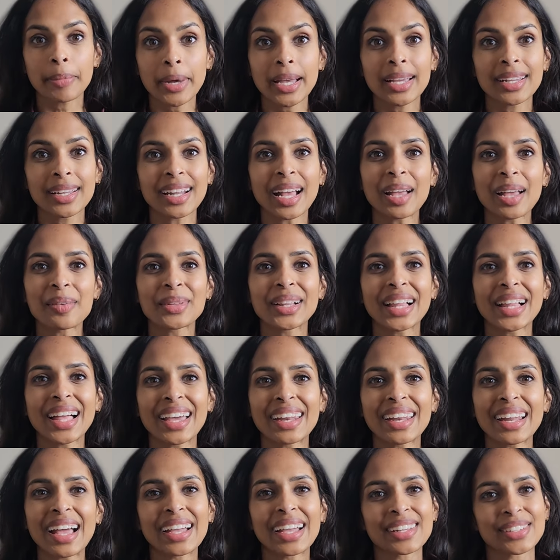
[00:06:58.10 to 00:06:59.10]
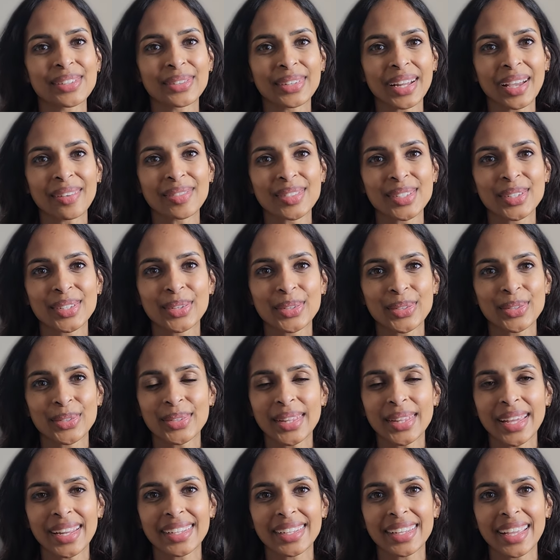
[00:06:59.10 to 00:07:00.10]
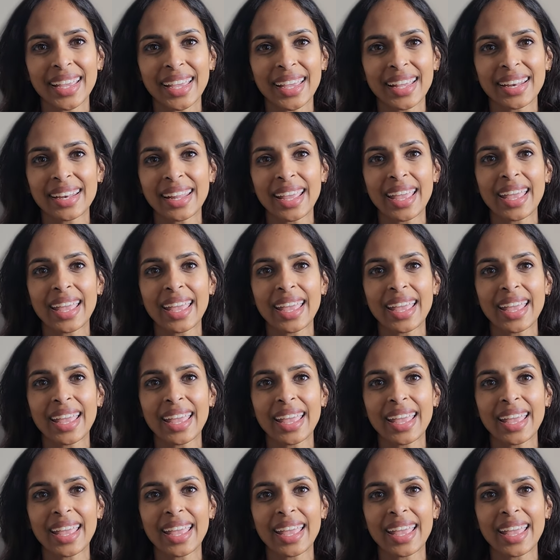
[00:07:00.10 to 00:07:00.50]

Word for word: but I'm glad I don't have to go through that again,